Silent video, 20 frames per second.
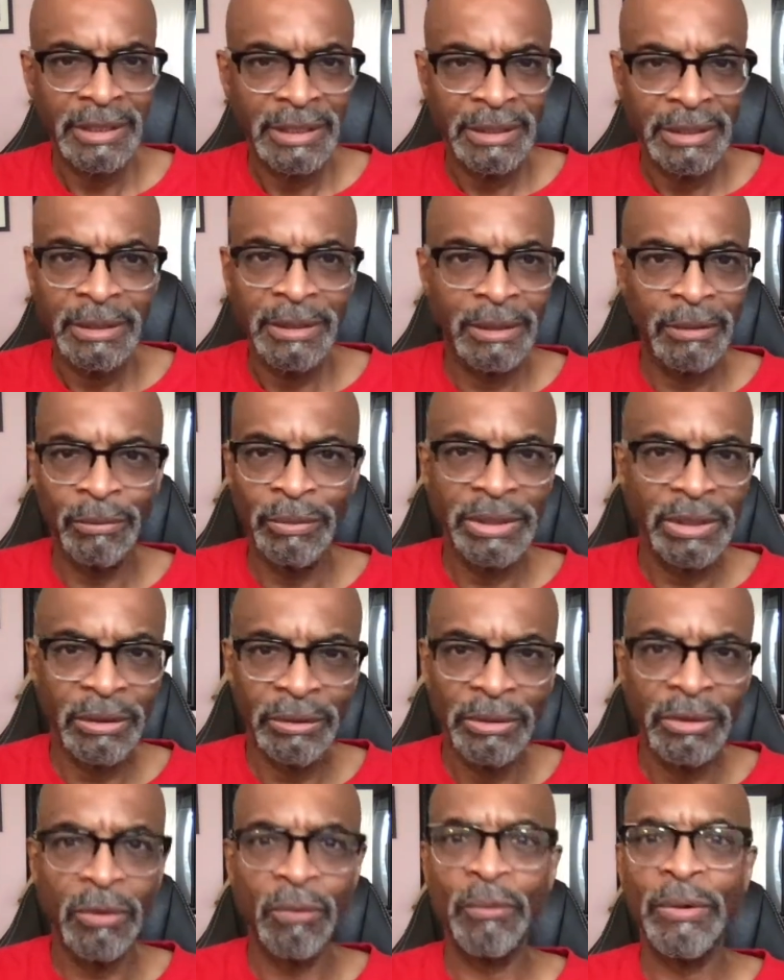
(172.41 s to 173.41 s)
We don't
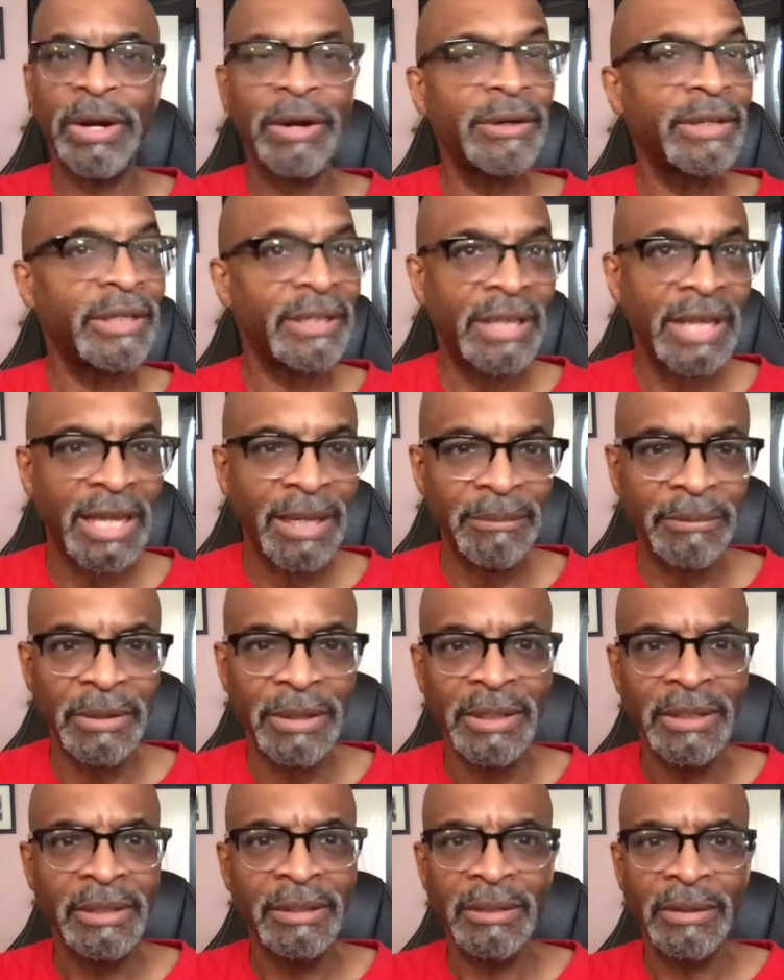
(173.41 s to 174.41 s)
know where he came
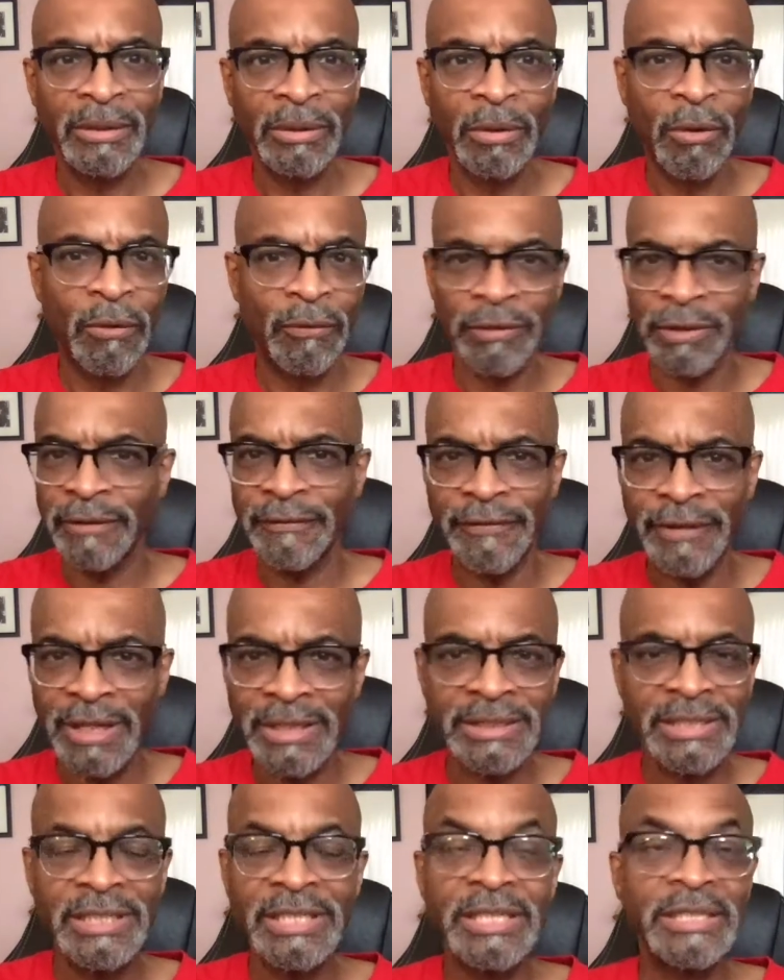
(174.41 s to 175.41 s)
over the fence.
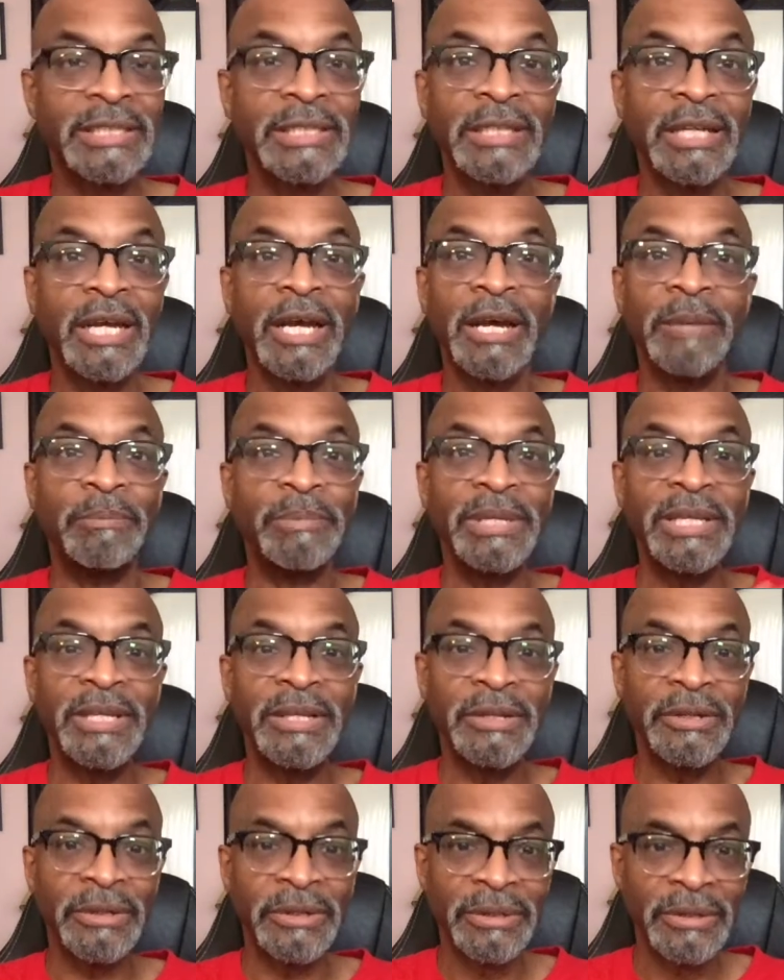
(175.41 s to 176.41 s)
He just
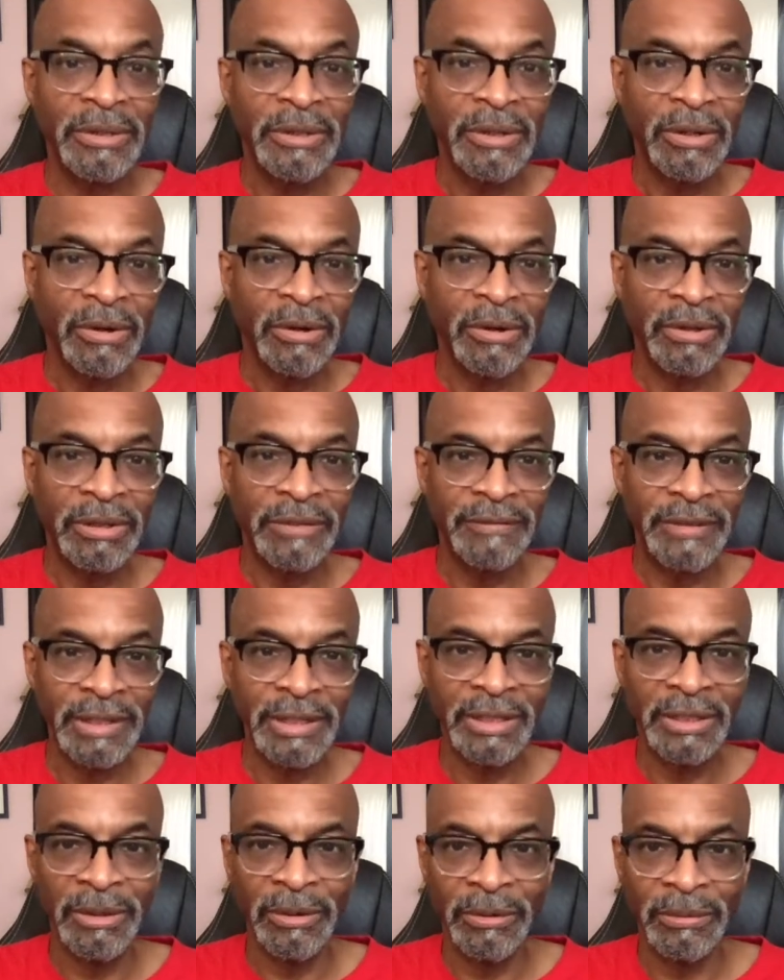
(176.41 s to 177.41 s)
appeared on the
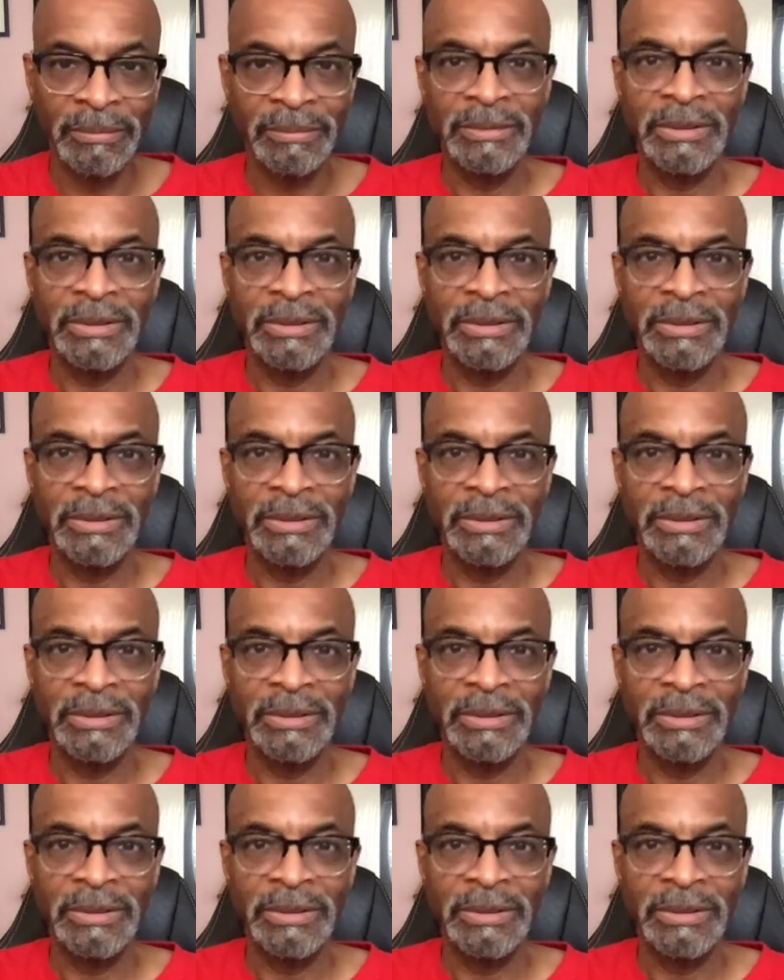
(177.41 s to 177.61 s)
video.